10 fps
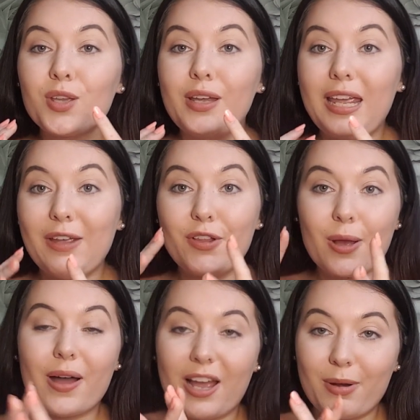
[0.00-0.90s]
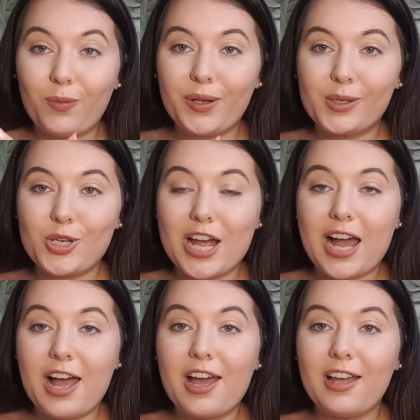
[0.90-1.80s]
even though I am in a
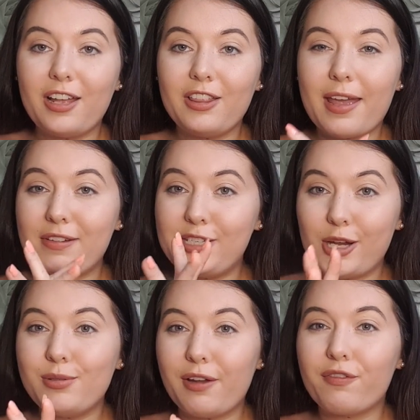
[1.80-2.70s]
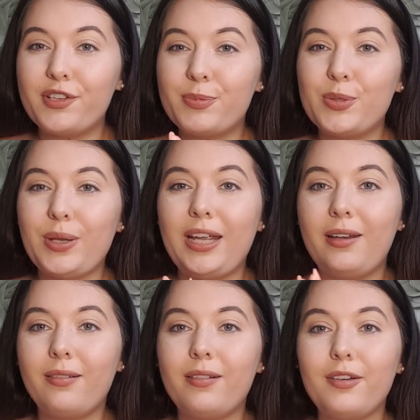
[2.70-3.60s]
wheelchair, there is no difference
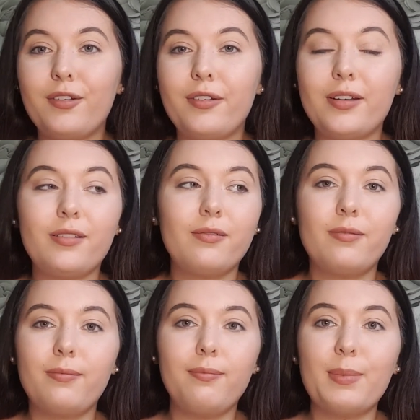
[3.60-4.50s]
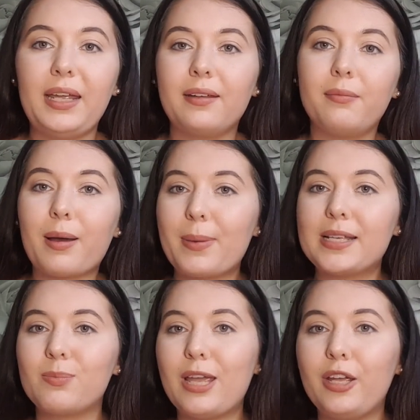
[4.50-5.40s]
between me and my
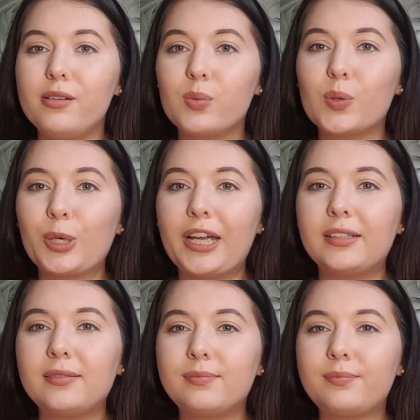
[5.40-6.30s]
best mate who's walking.